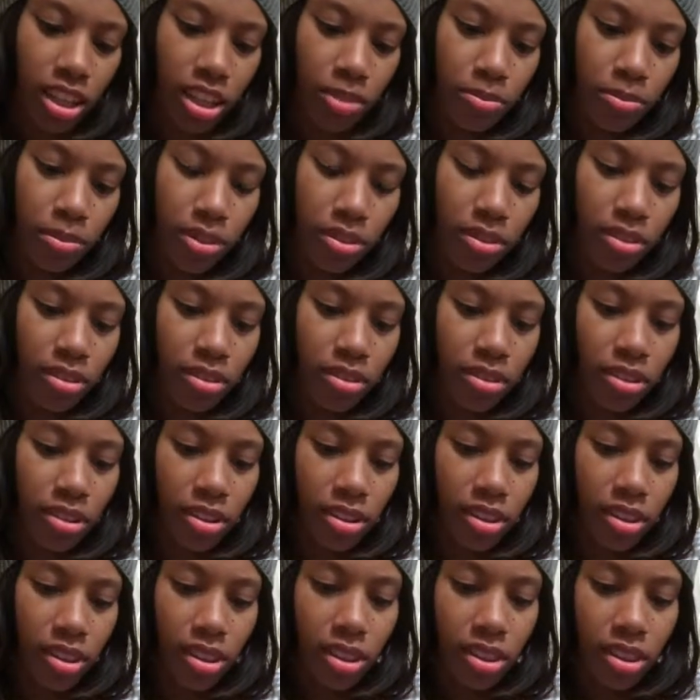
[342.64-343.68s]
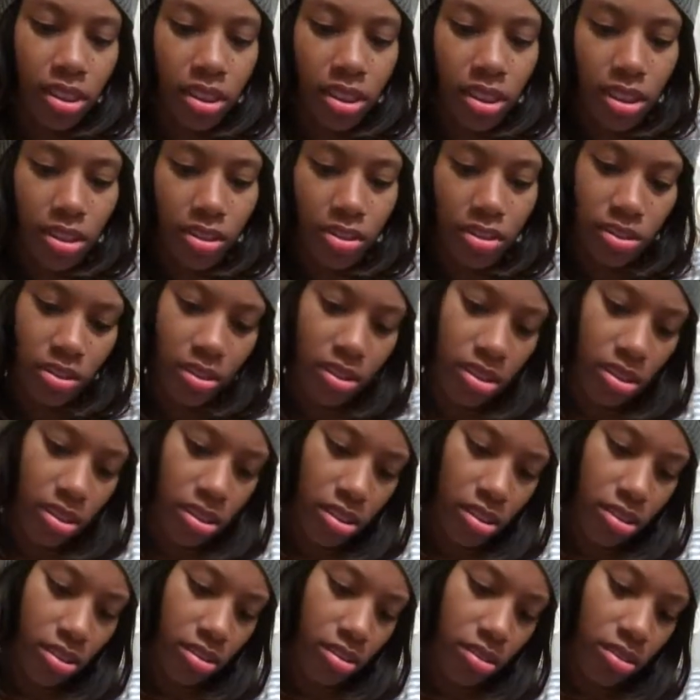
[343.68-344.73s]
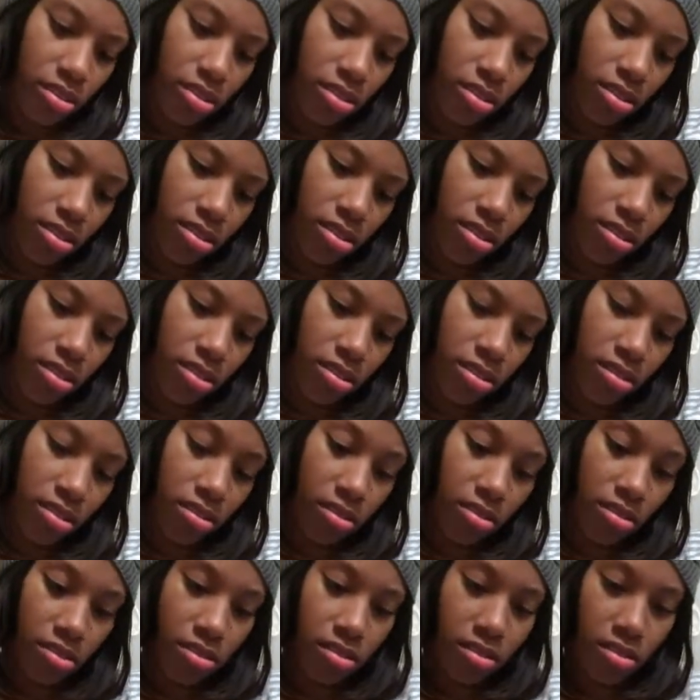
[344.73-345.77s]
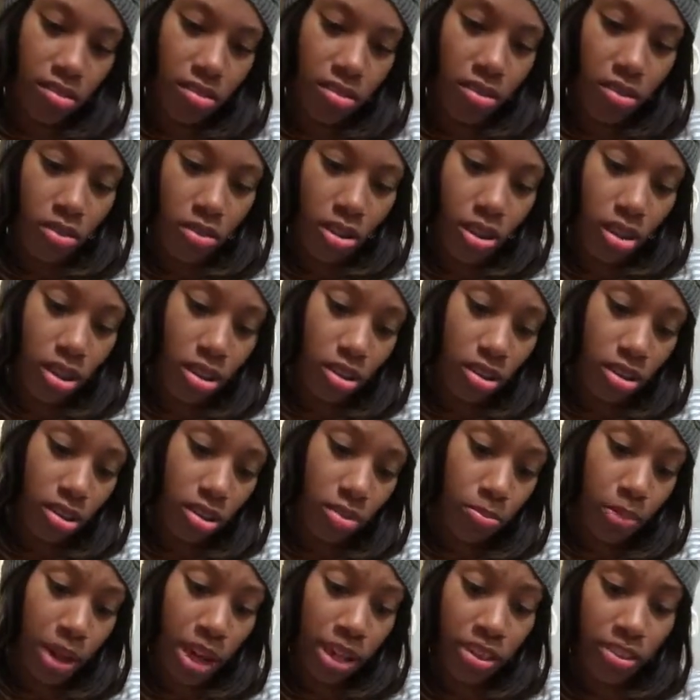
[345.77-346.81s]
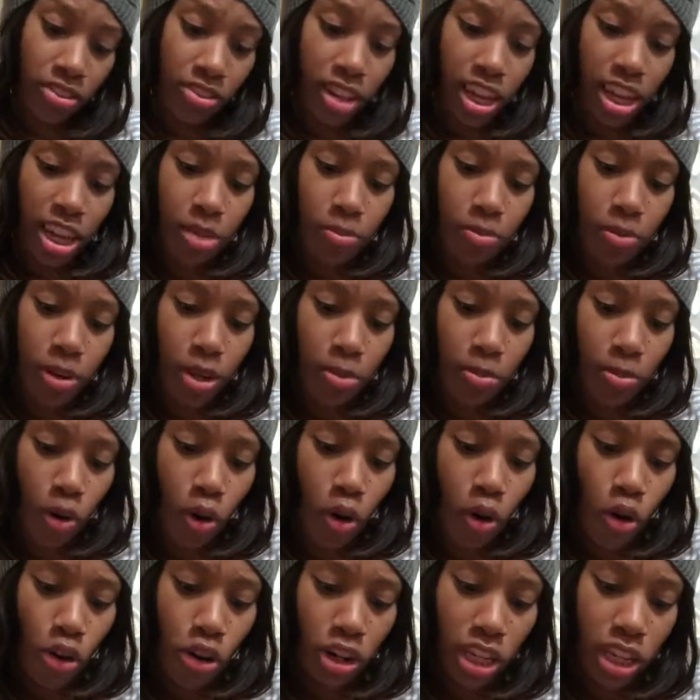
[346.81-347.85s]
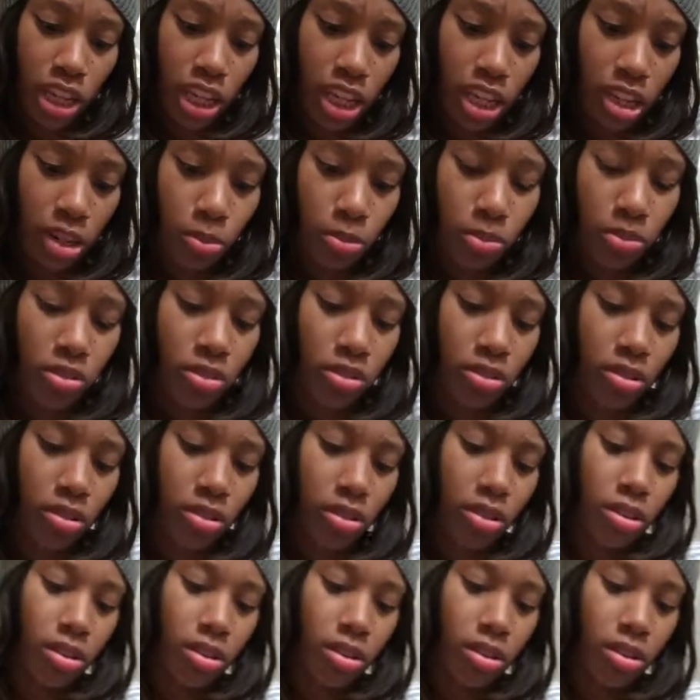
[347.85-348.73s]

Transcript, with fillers: Let me see, and this is, okay, about the same people, heart and hips.